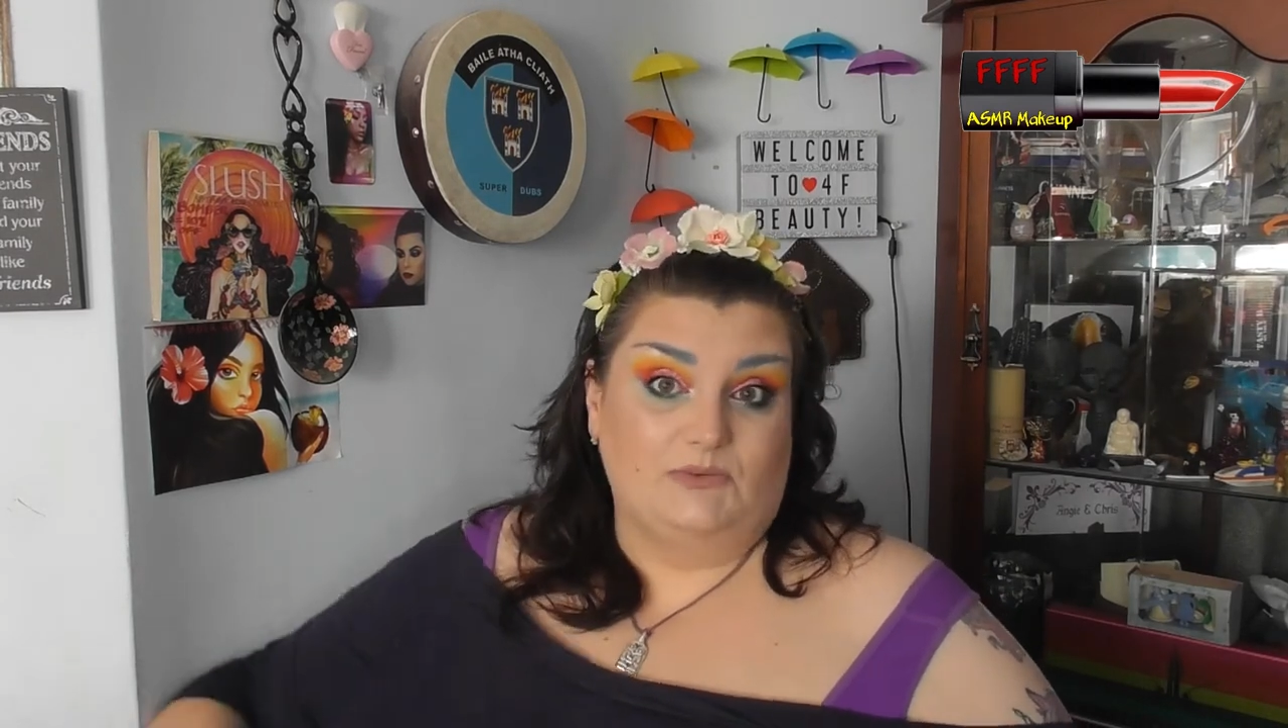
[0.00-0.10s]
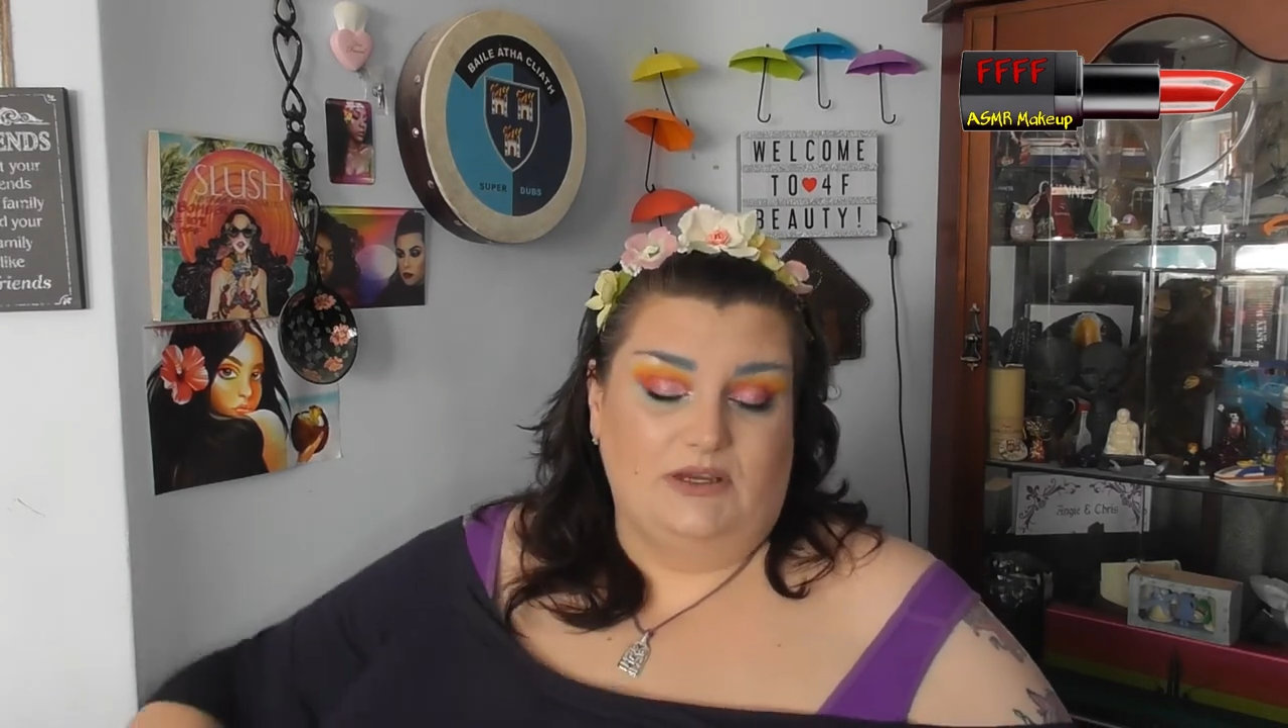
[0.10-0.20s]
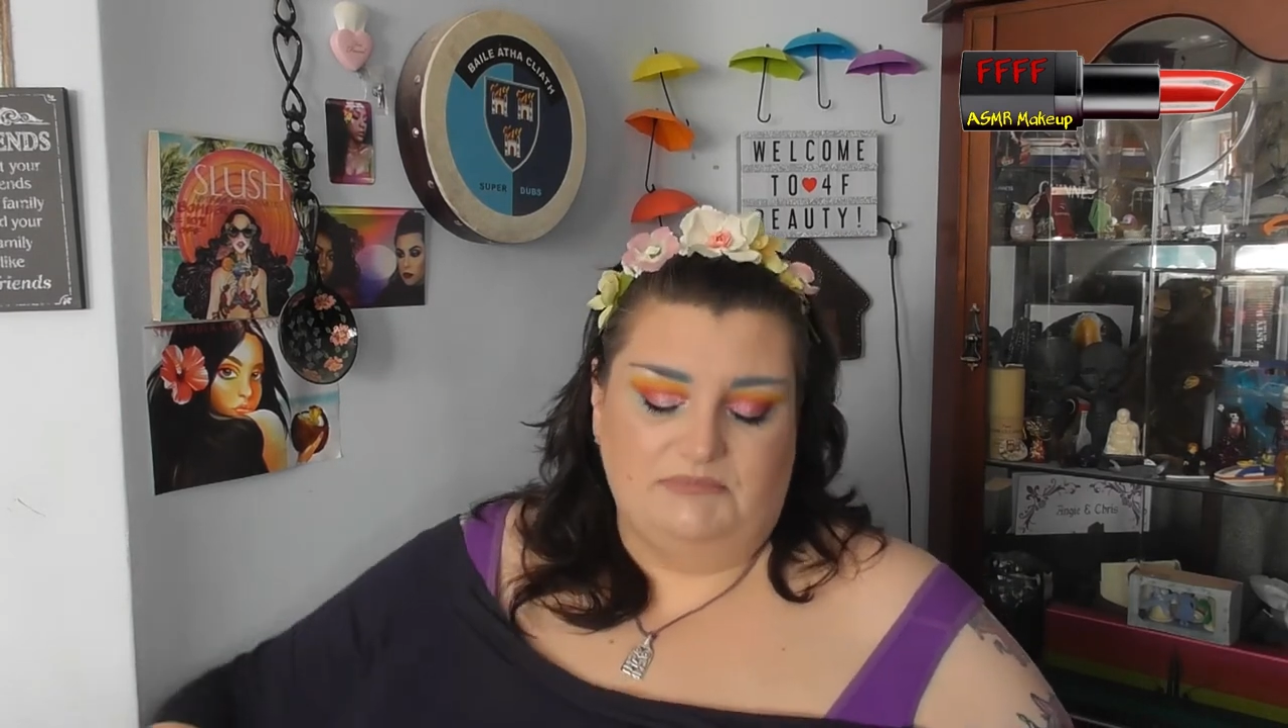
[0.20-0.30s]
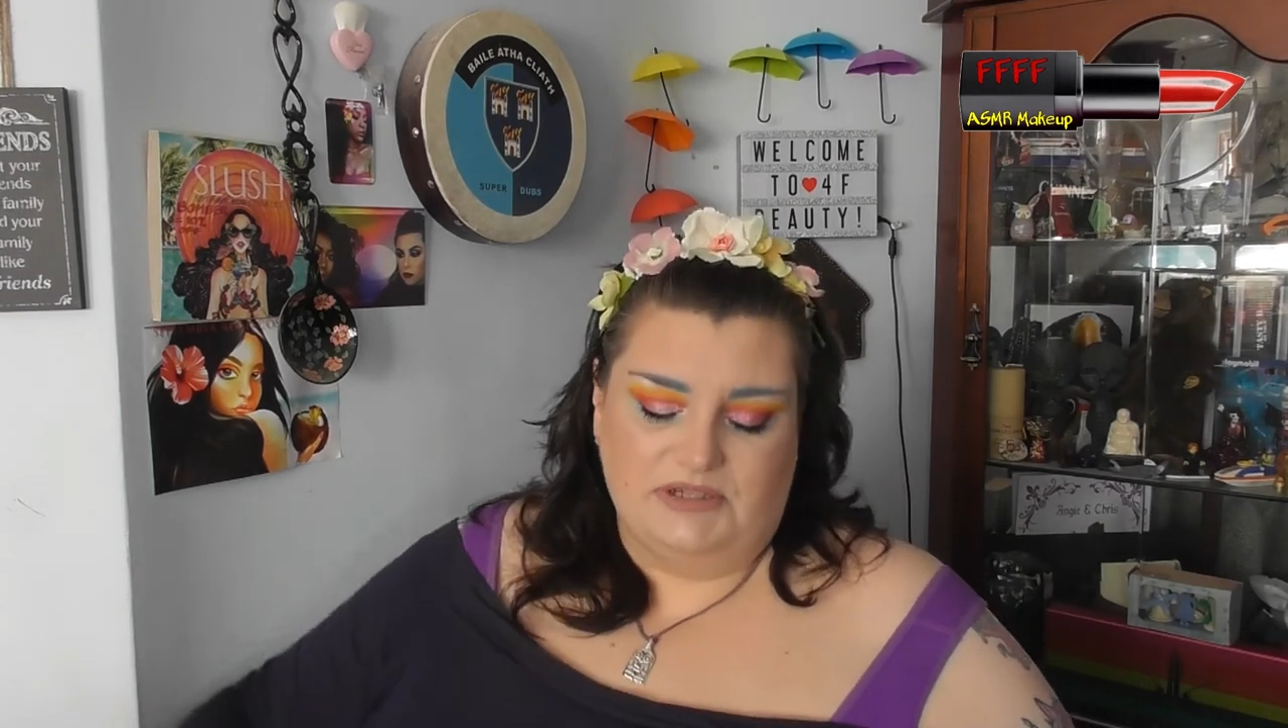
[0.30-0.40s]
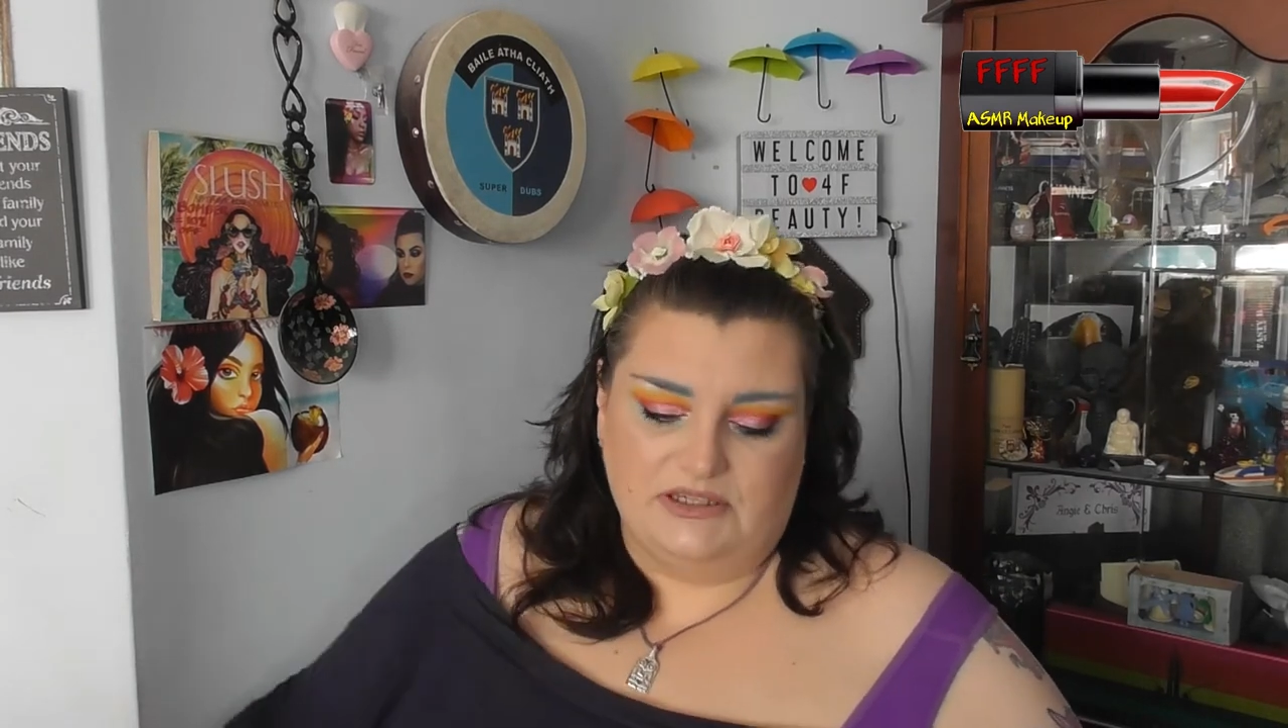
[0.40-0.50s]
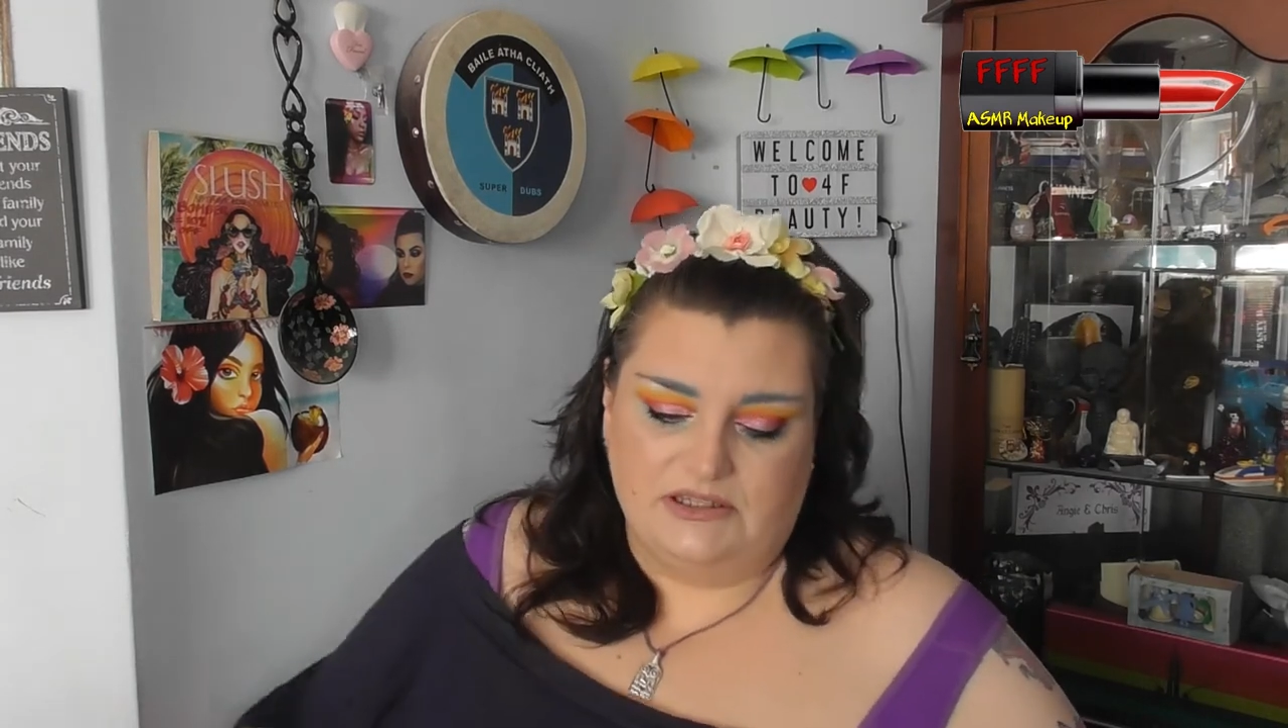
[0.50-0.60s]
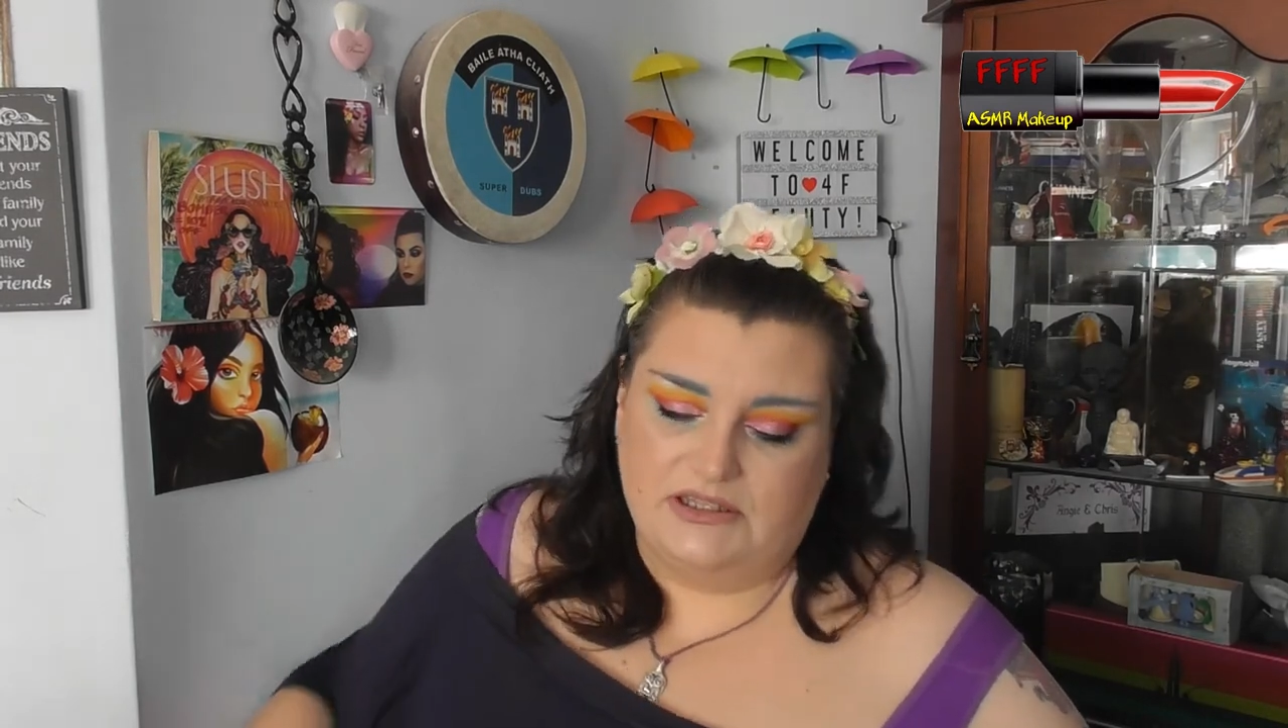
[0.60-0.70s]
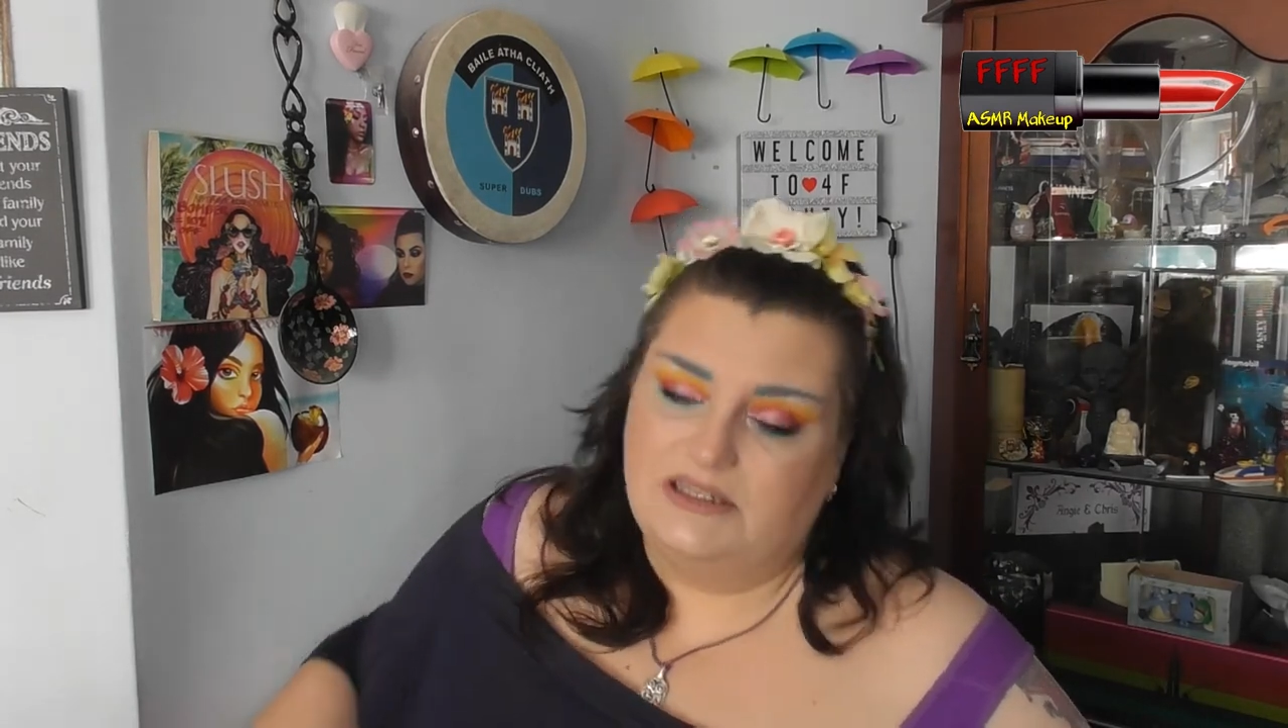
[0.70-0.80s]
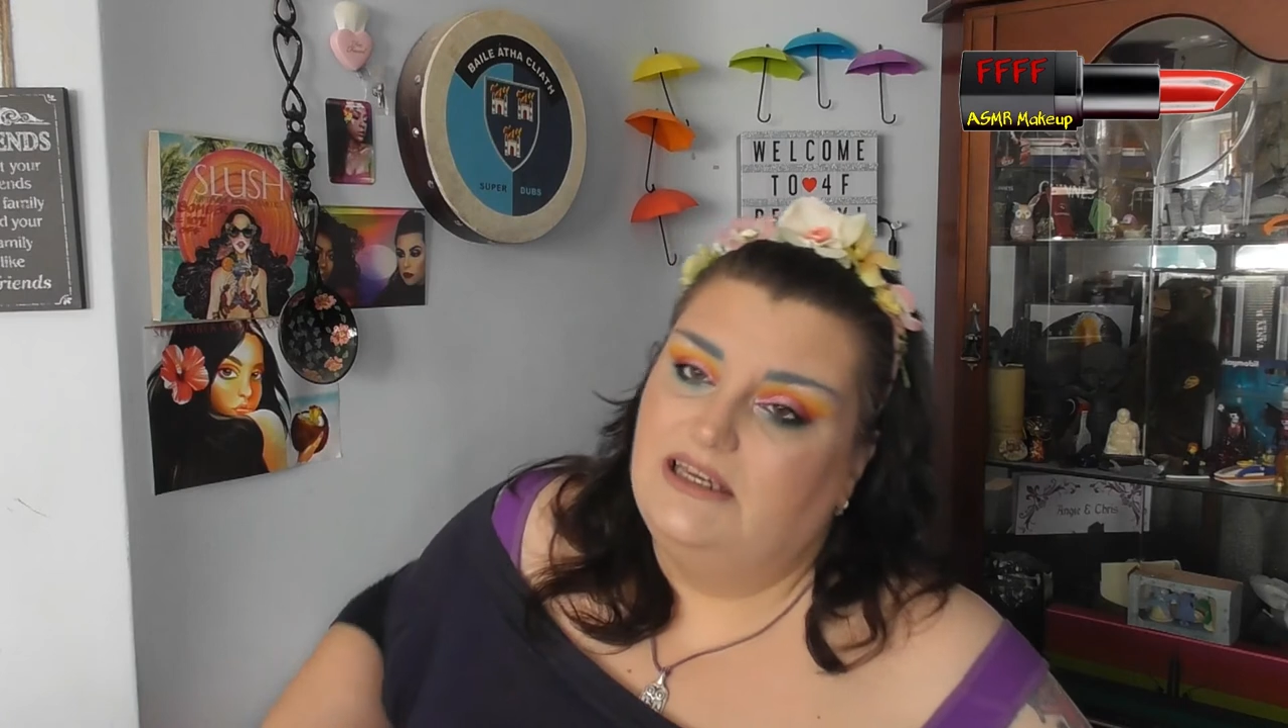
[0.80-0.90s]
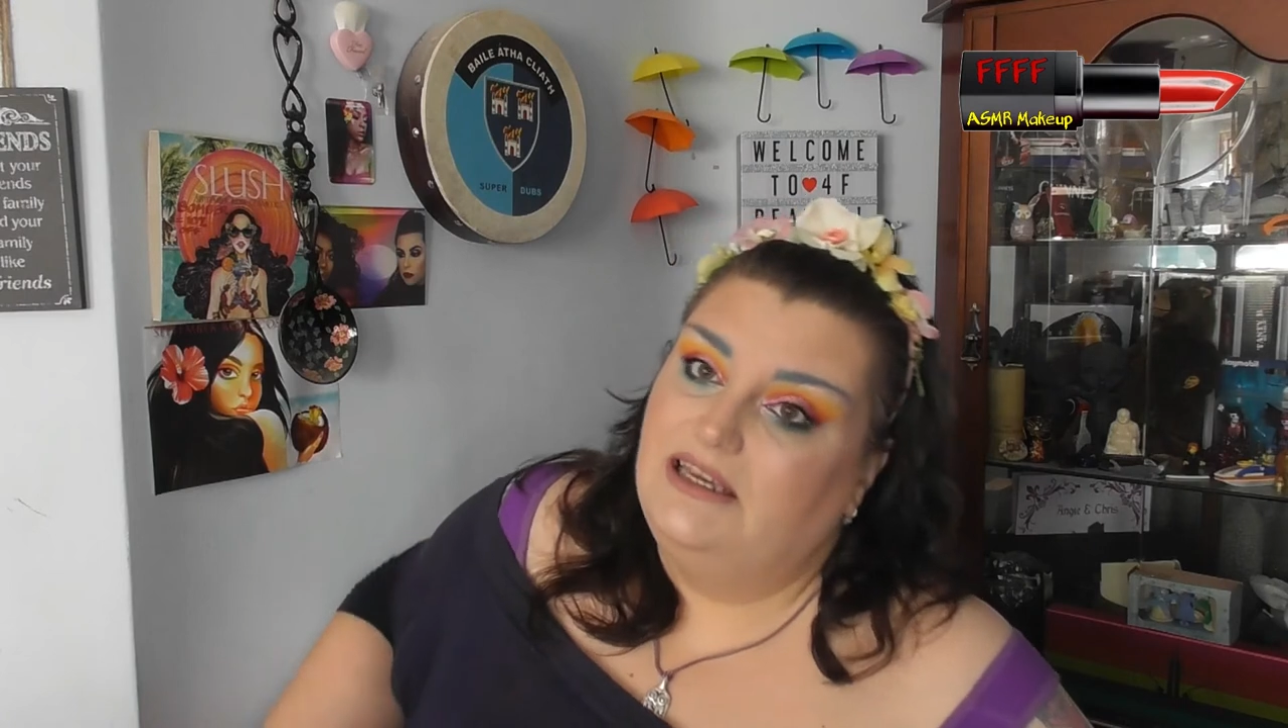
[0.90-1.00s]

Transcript: one because